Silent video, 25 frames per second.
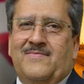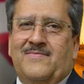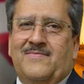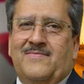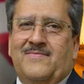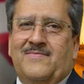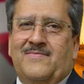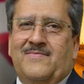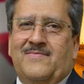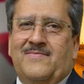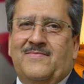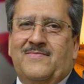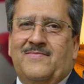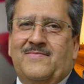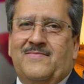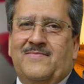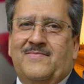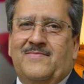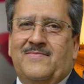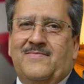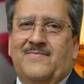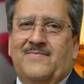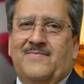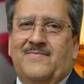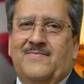
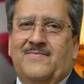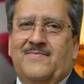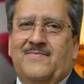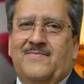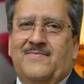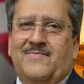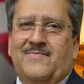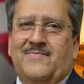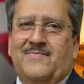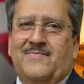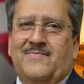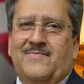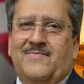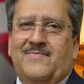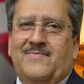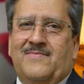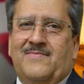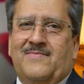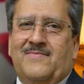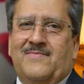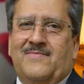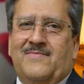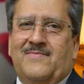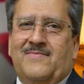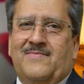
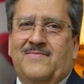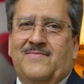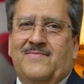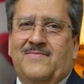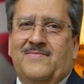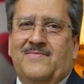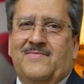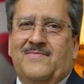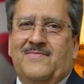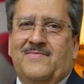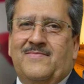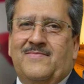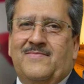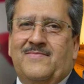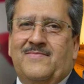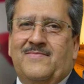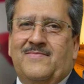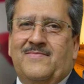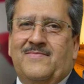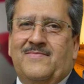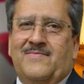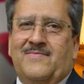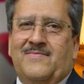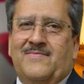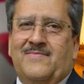
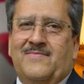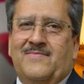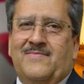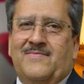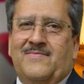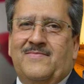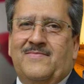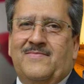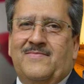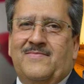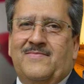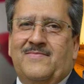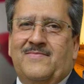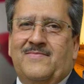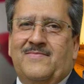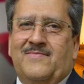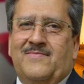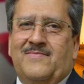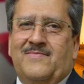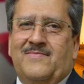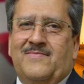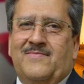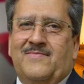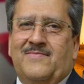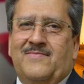
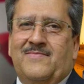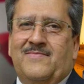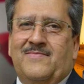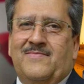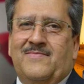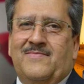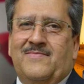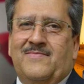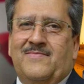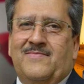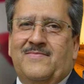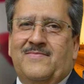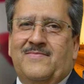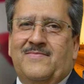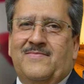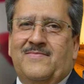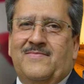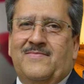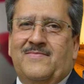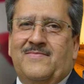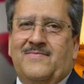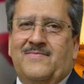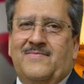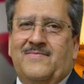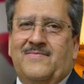
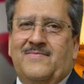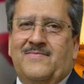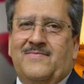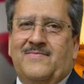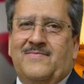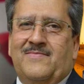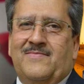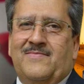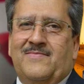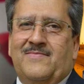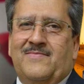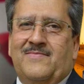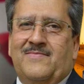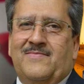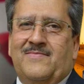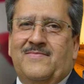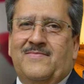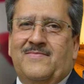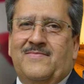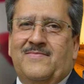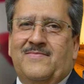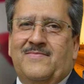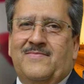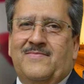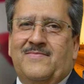
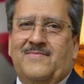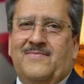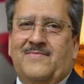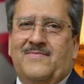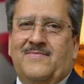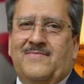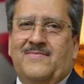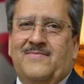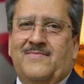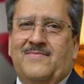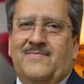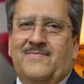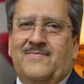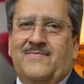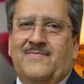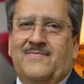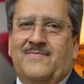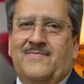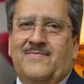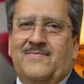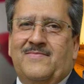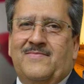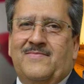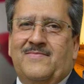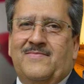
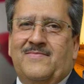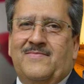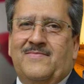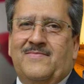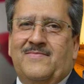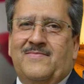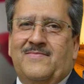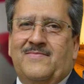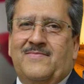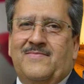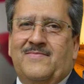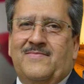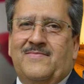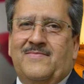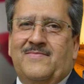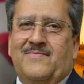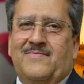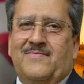(no lip movement)